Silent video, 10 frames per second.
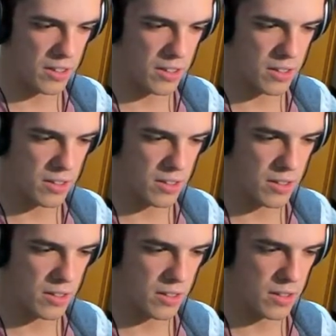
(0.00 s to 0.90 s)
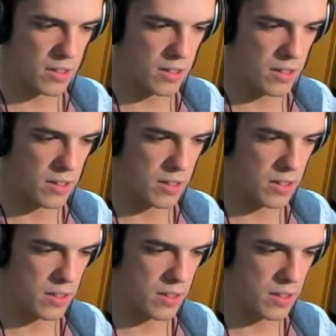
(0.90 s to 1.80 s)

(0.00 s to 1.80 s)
(silence)